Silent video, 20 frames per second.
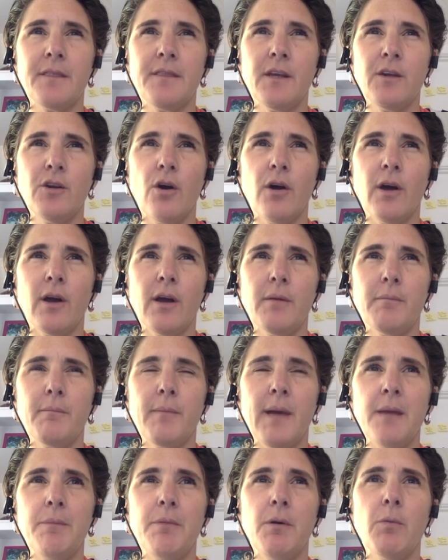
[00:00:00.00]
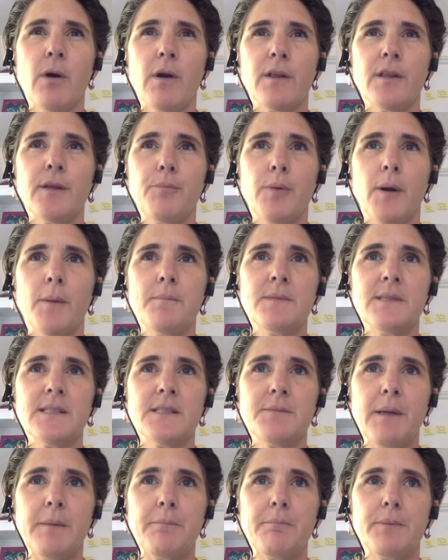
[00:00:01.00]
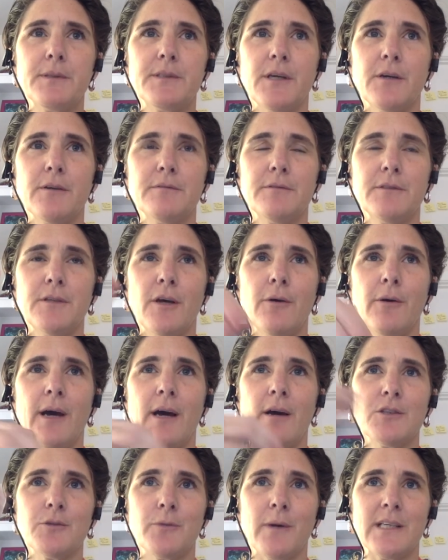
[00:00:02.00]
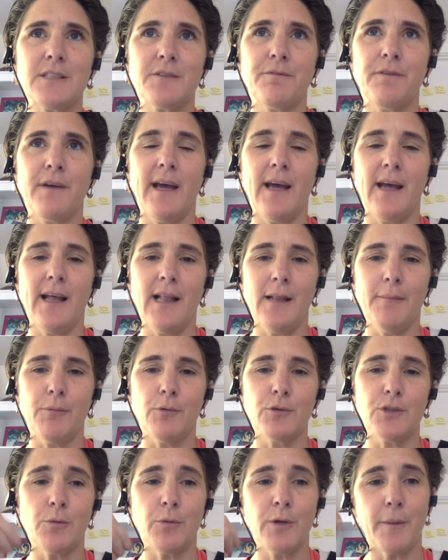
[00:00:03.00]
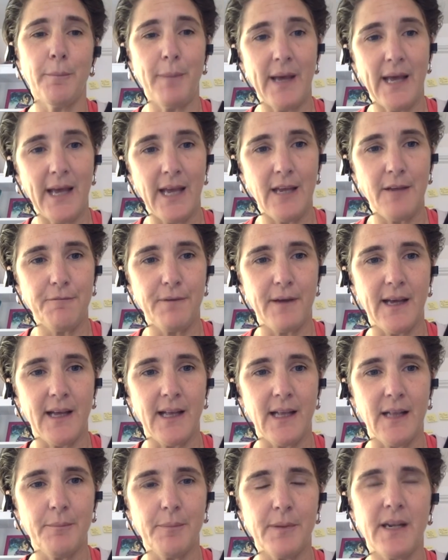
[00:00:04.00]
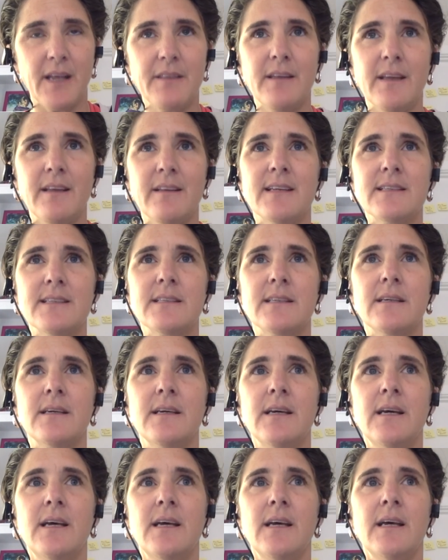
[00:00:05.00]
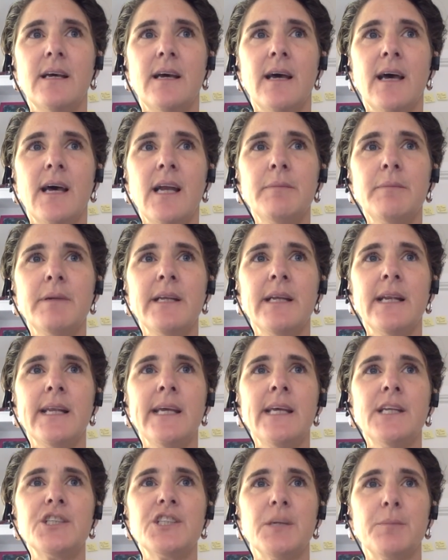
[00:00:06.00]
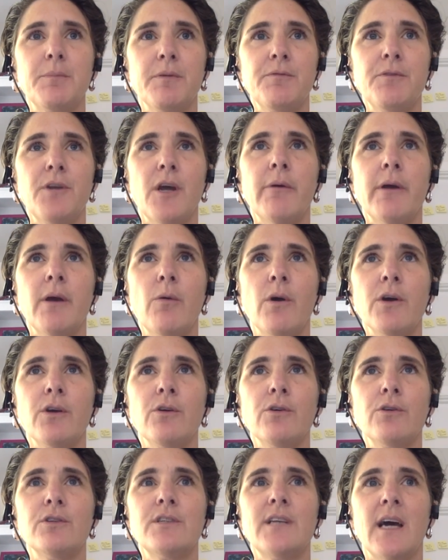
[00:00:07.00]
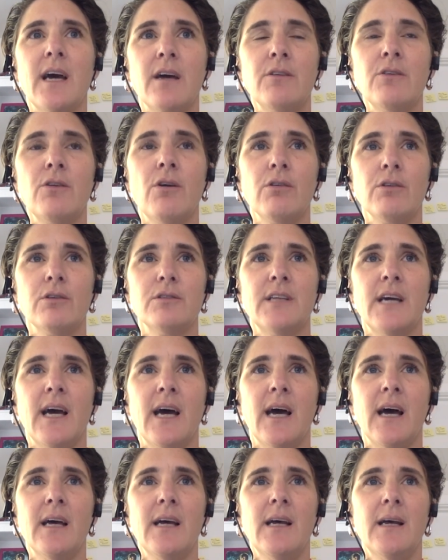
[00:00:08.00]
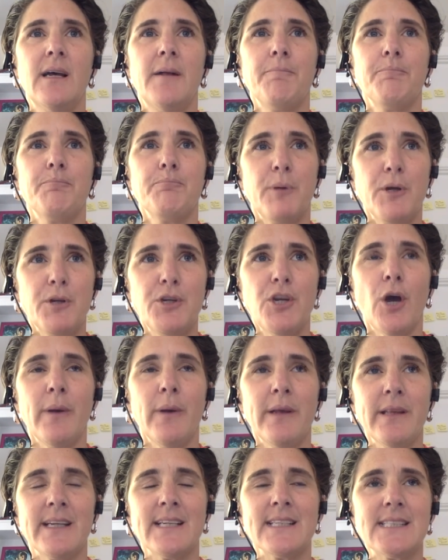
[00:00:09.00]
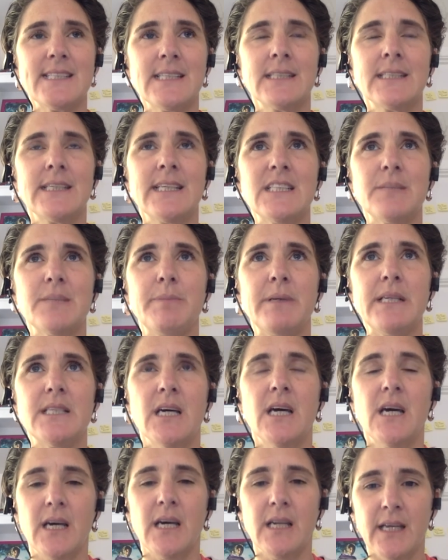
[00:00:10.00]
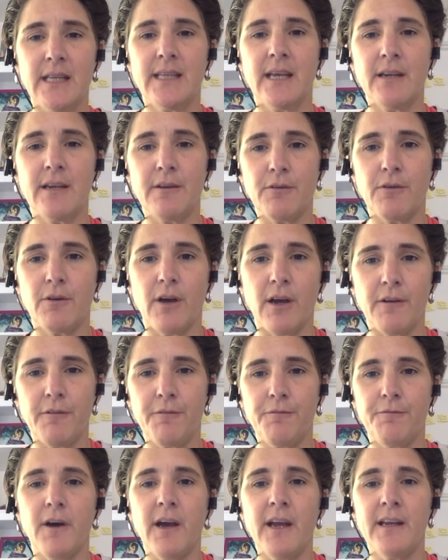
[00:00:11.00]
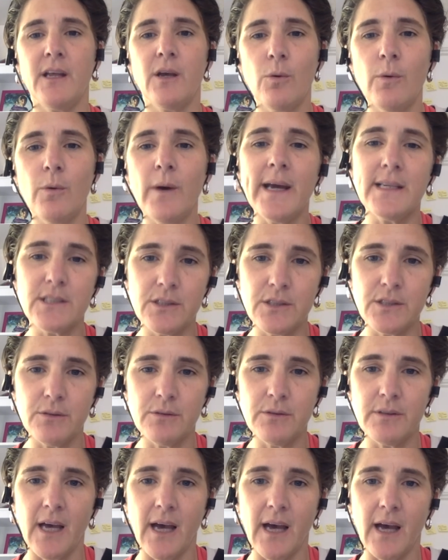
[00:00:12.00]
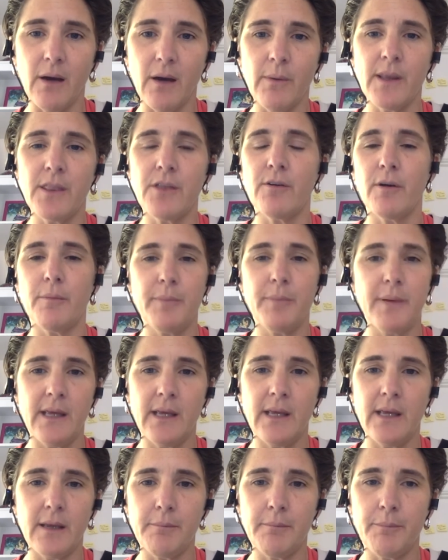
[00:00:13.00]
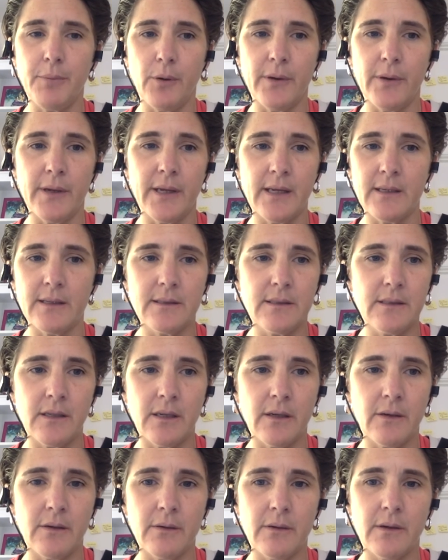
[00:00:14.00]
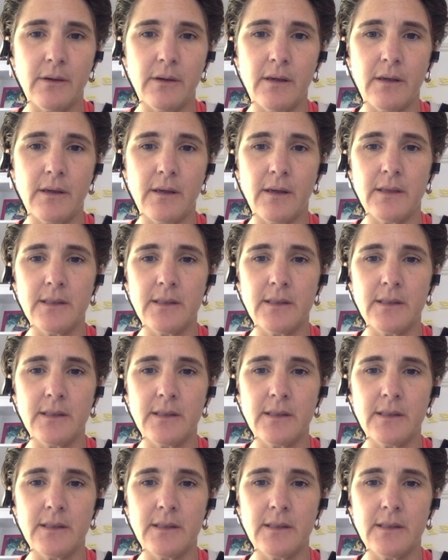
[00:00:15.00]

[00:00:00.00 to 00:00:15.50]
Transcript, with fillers: And I think not, and maybe one of the problems is people don't know how to ask for help or don't want to pay for help. But I think there's a element in leadership of knowing what you're good at and not good at, but knowing that it still needs to be done, and then kind of finding a way to do that, whether it be employing, mm-hmm. you know,